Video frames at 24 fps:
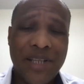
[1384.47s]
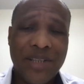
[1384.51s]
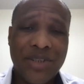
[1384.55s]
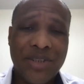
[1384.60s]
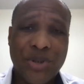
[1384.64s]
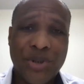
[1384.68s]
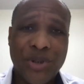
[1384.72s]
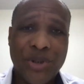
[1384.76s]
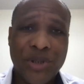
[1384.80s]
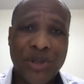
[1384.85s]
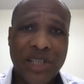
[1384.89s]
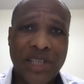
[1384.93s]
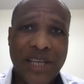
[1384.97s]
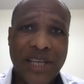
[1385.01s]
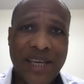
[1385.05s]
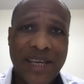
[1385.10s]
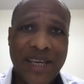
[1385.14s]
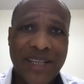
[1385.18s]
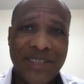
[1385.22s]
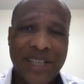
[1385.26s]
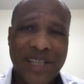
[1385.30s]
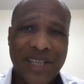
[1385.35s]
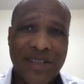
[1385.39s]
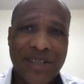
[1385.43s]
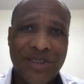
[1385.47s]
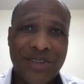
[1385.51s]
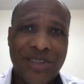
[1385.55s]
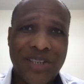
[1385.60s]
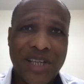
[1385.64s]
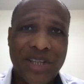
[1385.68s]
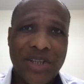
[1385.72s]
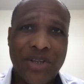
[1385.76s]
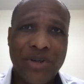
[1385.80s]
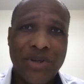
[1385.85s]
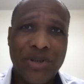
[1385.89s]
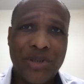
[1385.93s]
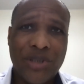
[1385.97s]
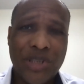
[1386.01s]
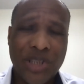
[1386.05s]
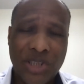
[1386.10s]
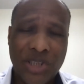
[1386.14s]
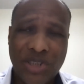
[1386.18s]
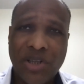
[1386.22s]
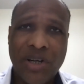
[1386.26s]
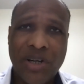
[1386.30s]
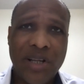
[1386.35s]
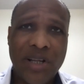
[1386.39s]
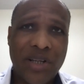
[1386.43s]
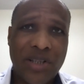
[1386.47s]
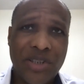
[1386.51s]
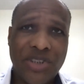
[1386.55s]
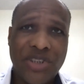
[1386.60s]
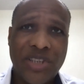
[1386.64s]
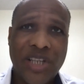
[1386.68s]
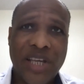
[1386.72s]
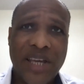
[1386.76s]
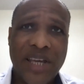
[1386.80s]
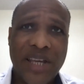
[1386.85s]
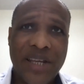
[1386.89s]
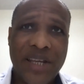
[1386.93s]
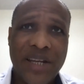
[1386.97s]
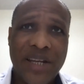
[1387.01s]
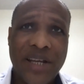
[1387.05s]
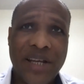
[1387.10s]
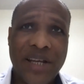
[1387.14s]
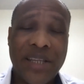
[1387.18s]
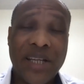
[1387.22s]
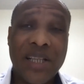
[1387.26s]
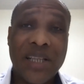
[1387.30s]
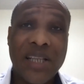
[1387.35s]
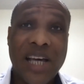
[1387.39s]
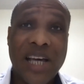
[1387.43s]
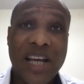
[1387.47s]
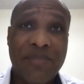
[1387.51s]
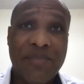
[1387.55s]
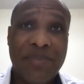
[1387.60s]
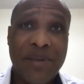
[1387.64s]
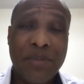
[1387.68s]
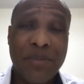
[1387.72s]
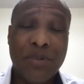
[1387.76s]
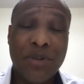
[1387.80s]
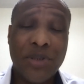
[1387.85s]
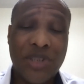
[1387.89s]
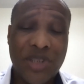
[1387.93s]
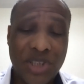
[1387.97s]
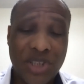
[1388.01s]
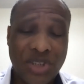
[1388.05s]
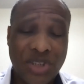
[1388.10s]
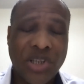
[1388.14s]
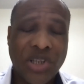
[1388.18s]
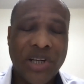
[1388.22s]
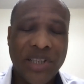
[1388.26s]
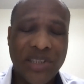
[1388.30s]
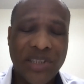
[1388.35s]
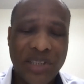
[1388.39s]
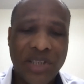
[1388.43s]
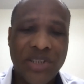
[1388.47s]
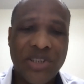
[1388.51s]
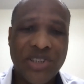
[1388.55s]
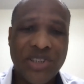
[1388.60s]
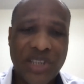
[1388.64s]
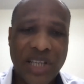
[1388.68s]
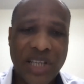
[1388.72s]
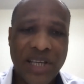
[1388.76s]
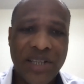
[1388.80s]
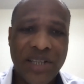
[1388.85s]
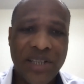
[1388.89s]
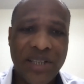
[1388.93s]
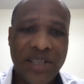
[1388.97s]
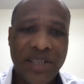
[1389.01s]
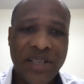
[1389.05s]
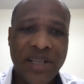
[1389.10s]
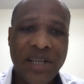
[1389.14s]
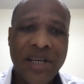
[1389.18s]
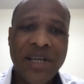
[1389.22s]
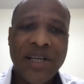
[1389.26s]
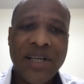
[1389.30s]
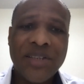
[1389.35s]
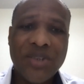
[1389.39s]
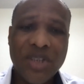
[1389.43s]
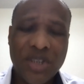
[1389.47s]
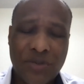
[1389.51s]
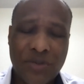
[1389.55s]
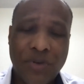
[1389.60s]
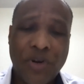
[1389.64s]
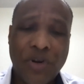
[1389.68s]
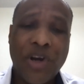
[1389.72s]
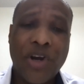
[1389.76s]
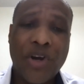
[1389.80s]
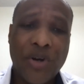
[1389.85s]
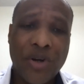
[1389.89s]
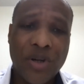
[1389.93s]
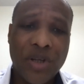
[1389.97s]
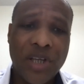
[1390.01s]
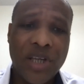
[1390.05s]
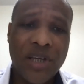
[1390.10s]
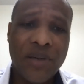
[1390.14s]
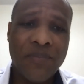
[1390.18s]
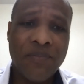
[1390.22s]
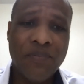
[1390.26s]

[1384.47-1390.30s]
I mean, it's early days. Like you said, you're just starting to understand it. I think a lot of people are just starting to understand it. So it's very early.